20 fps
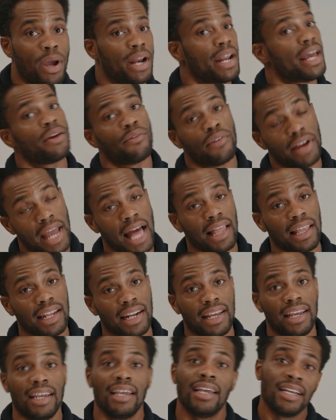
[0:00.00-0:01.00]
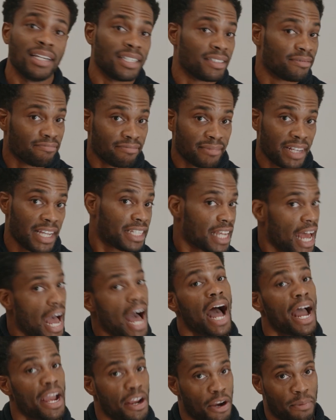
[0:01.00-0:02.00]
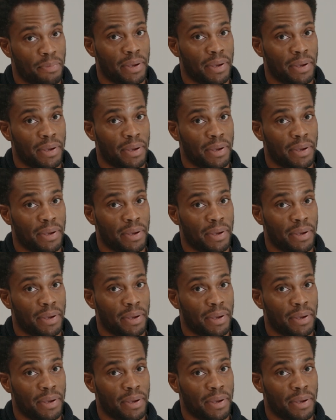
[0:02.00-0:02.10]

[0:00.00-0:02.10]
when in reality, it's a higher